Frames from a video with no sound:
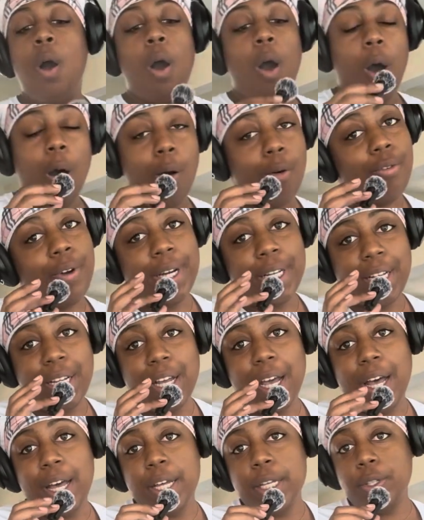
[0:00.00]
Alrighty
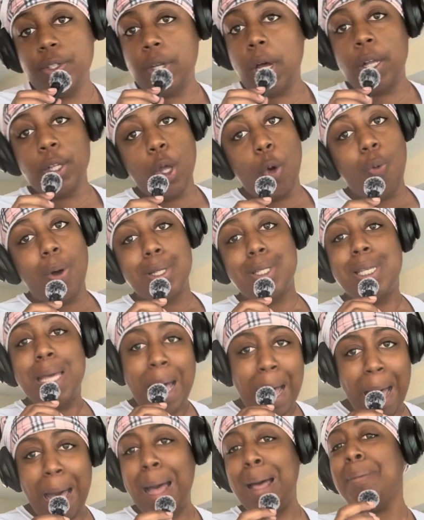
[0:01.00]
guys, y'all know what
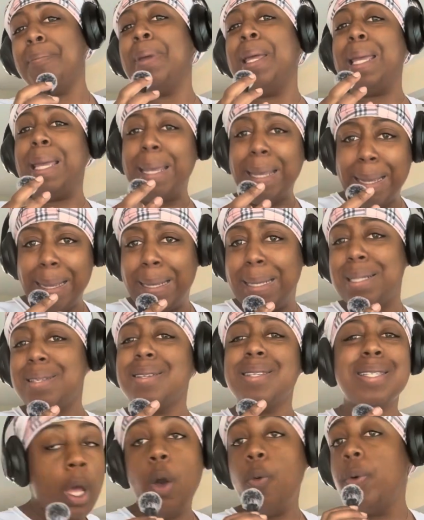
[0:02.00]
time it
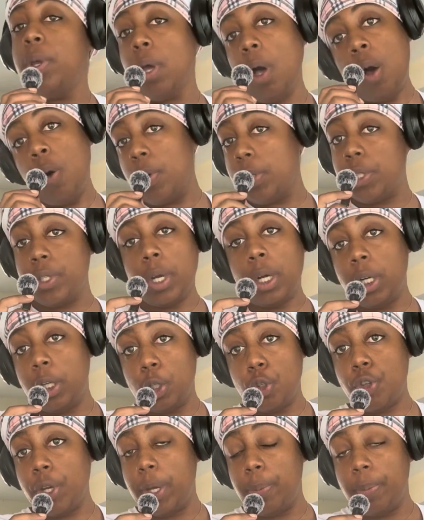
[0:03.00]
is, and we always start
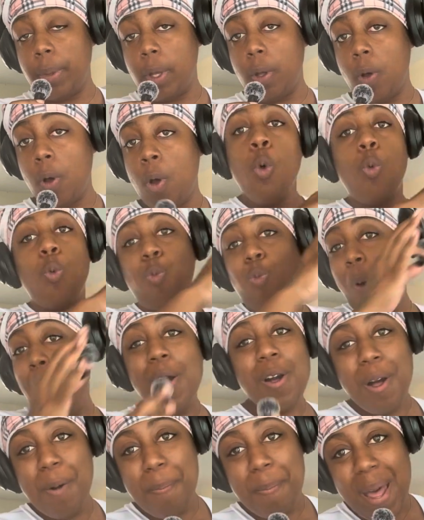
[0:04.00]
on the treadmill.
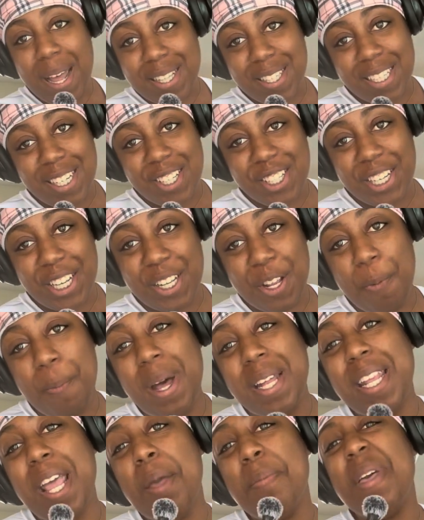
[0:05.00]
Welcome back to the channel.
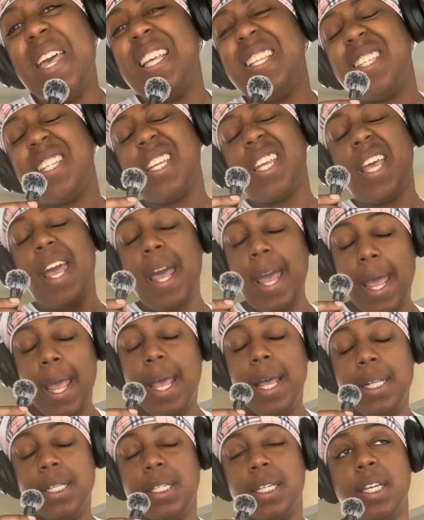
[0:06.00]
My name is
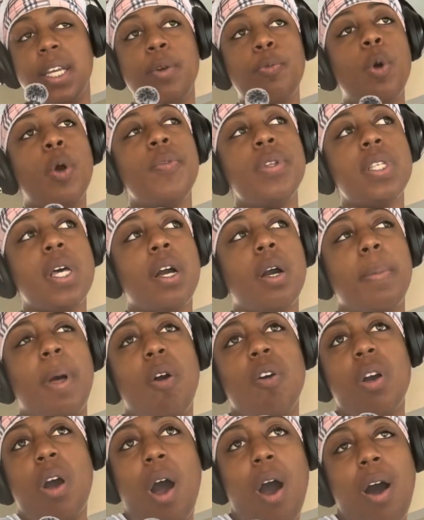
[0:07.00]
Candy, where we talk
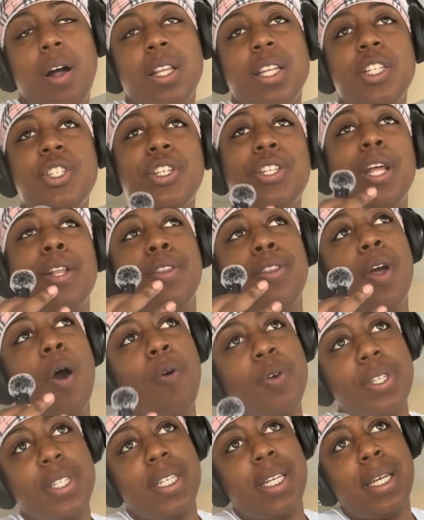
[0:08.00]
about college and
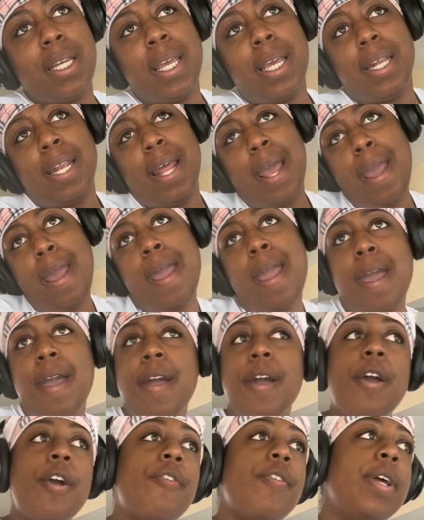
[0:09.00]
adulting and
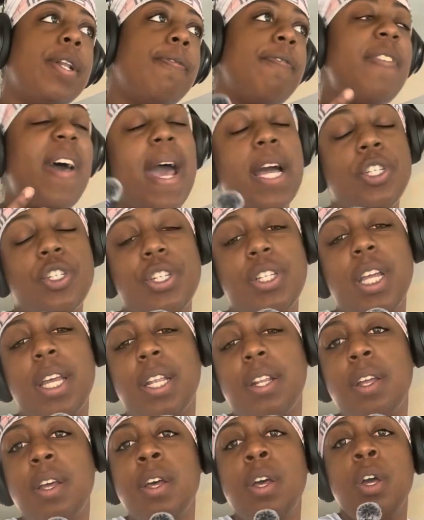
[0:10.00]
hair and fashion
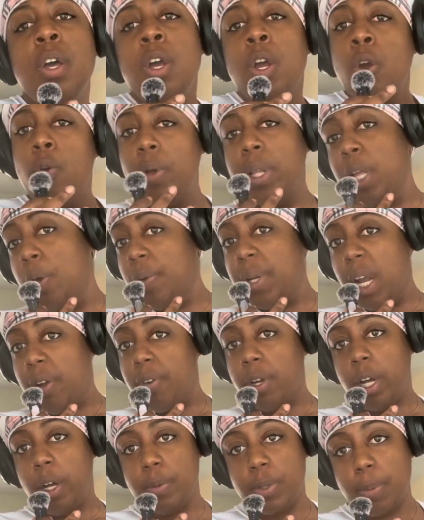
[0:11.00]
and really
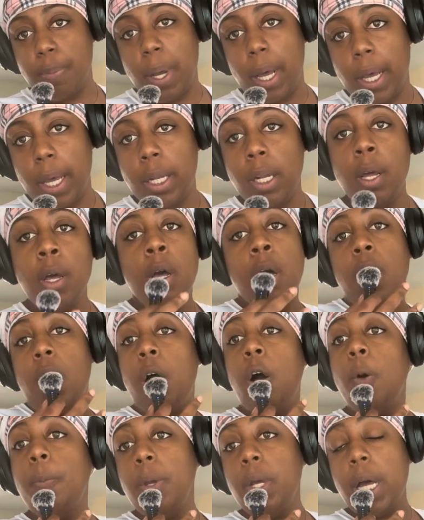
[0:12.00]
whatever comes to mind.
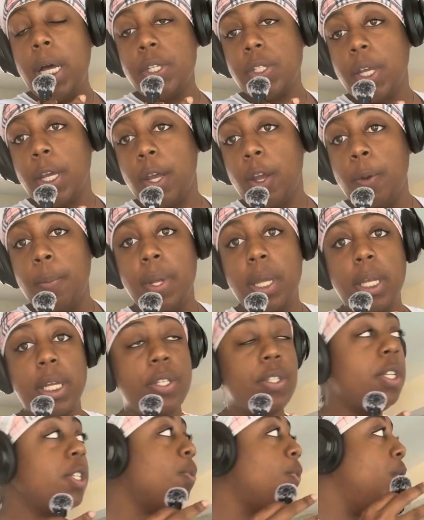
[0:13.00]
I hope you guys can hear me
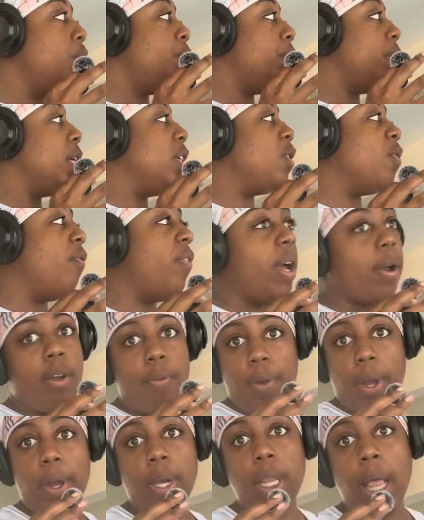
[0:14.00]
because this music is very,
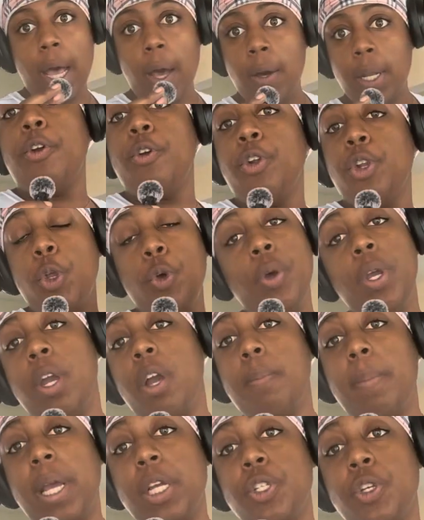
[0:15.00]
very loud. If you're new
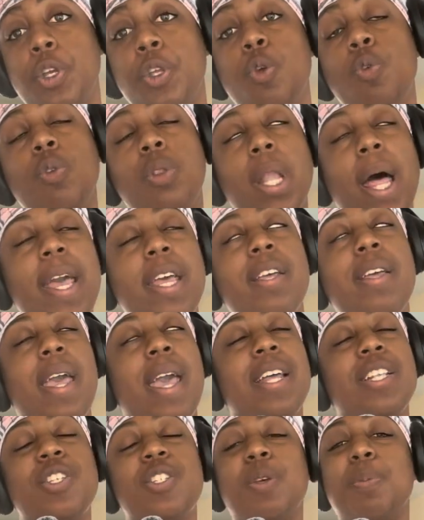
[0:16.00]
here, make sure you like
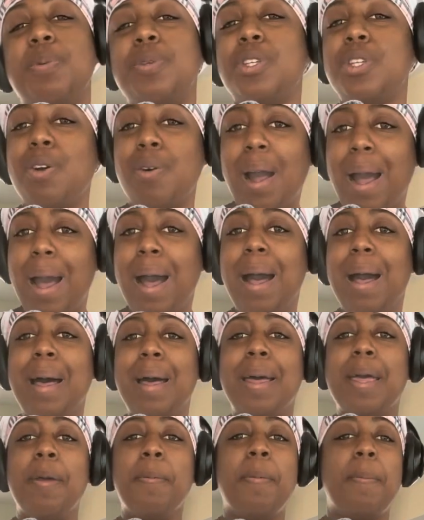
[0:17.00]
and
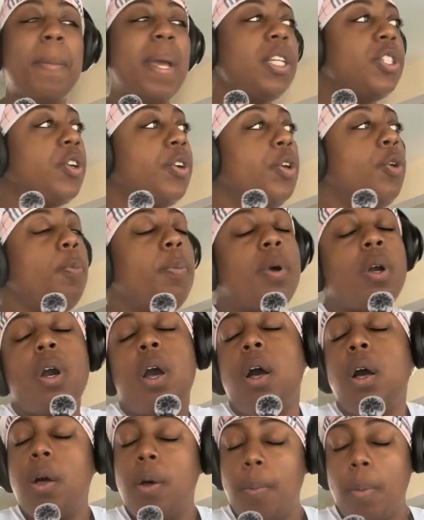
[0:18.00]
subscribe. Make sure you
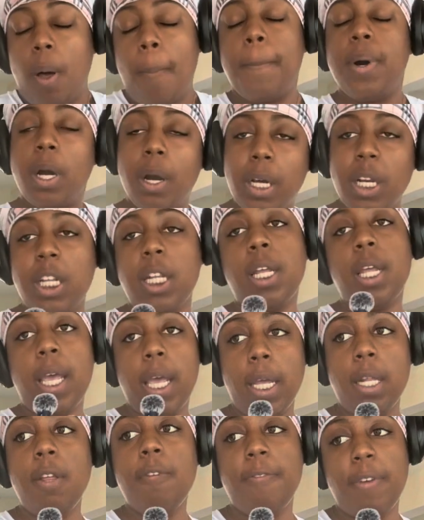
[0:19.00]
become a part of the
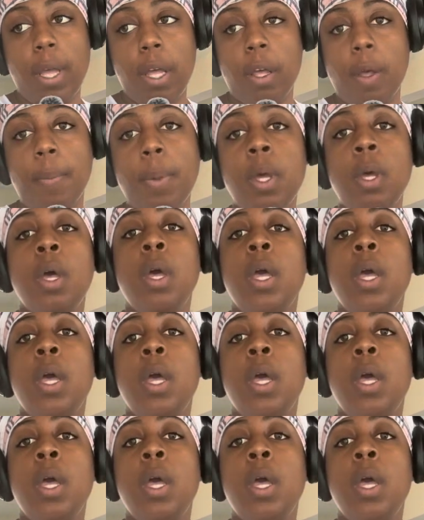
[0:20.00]
Candy fam.